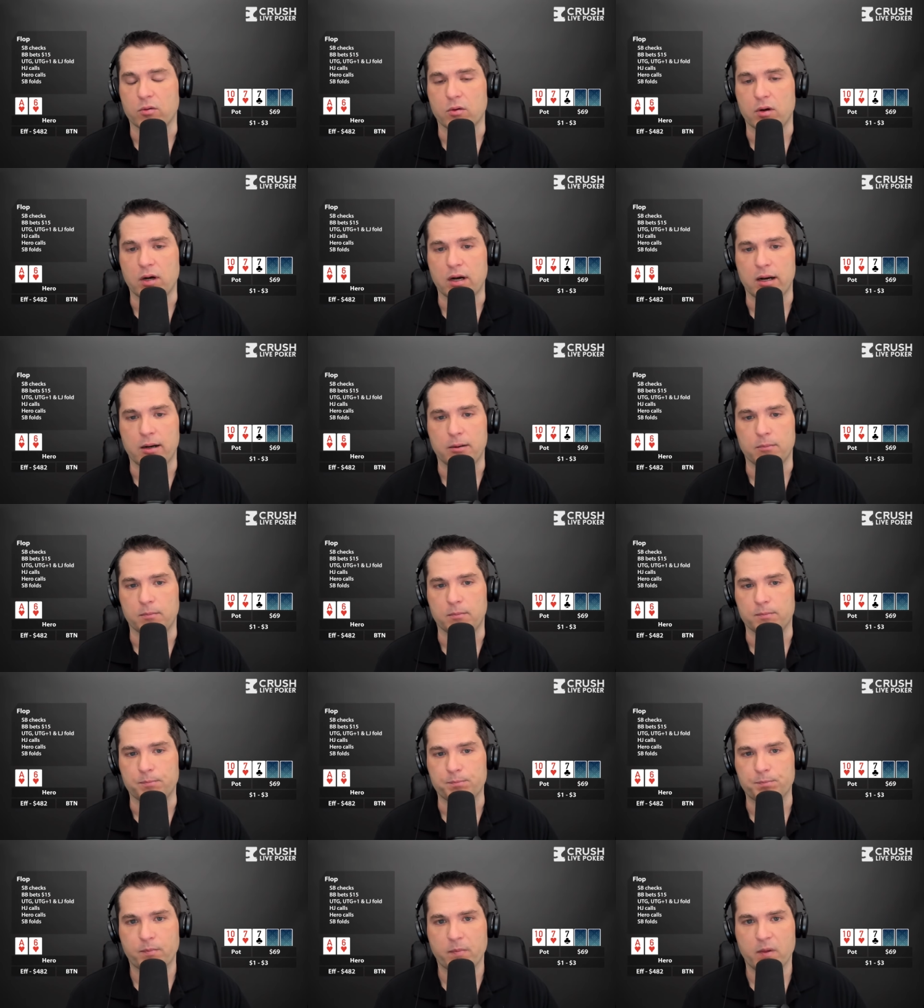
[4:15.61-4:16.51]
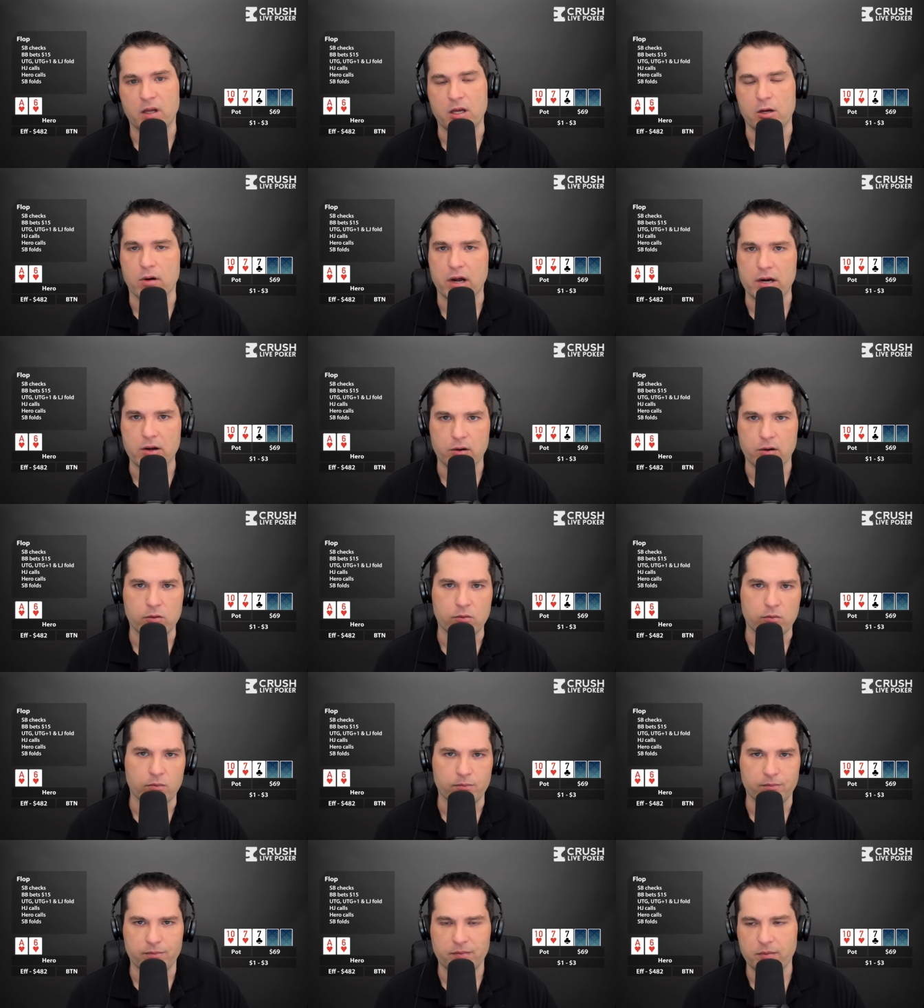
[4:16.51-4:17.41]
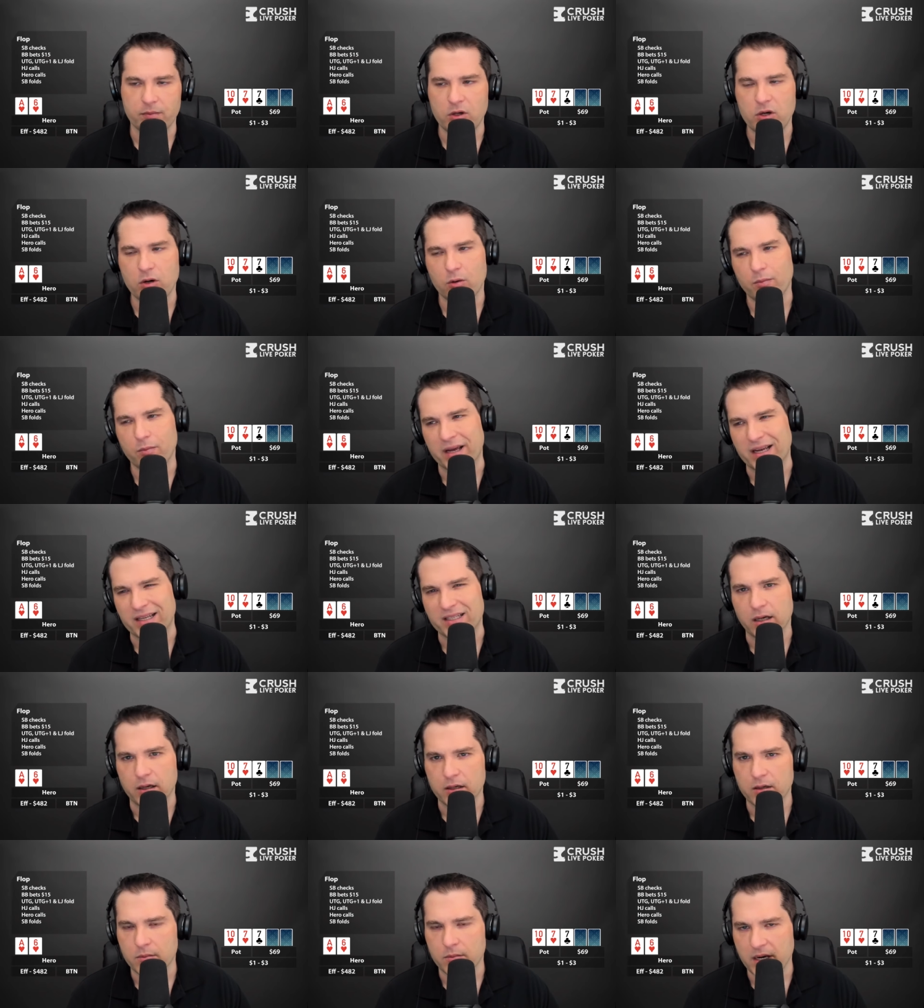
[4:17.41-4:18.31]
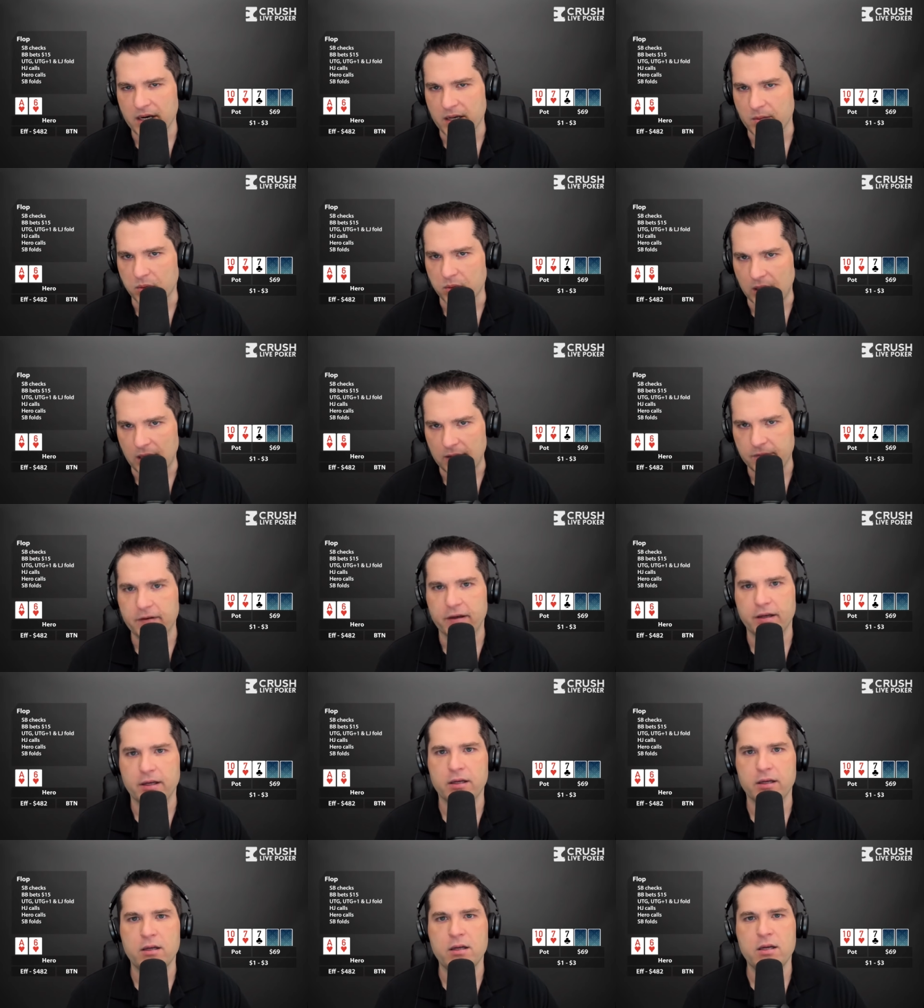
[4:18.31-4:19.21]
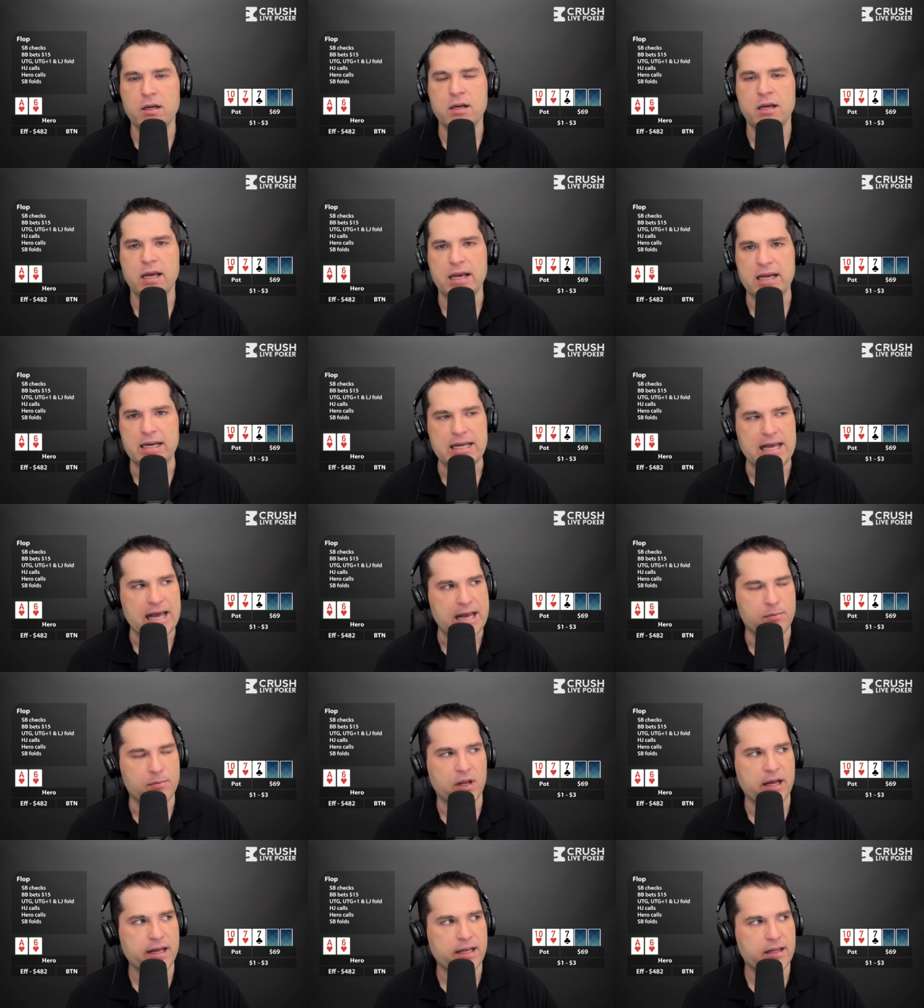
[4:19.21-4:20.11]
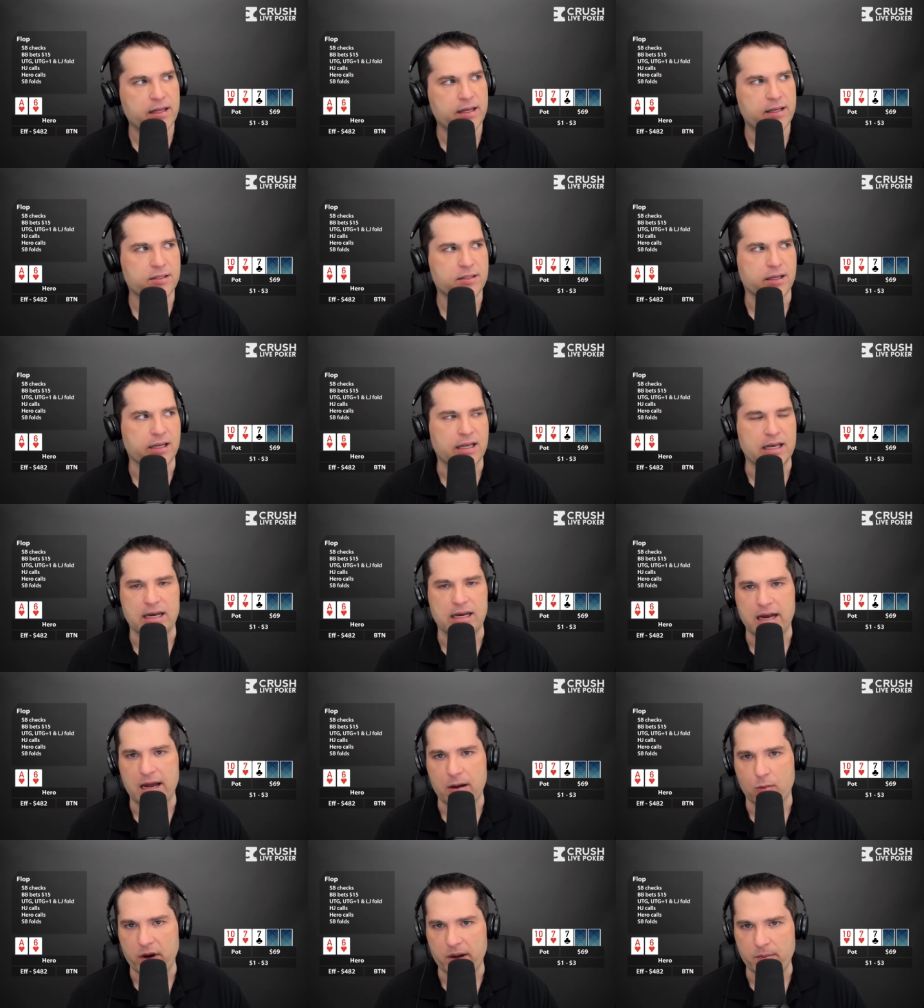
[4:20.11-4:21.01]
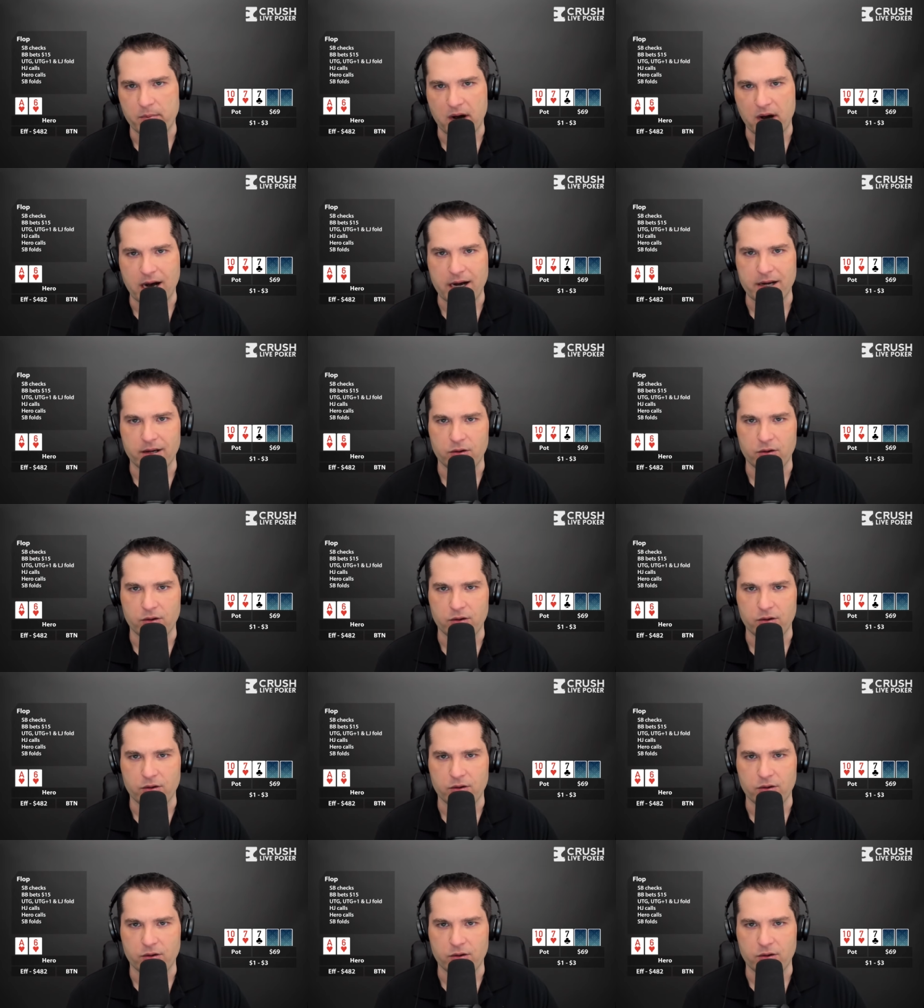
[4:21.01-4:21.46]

You know, I know you don't make a ton of money bluffing in a game like this, like in an 8-way pot.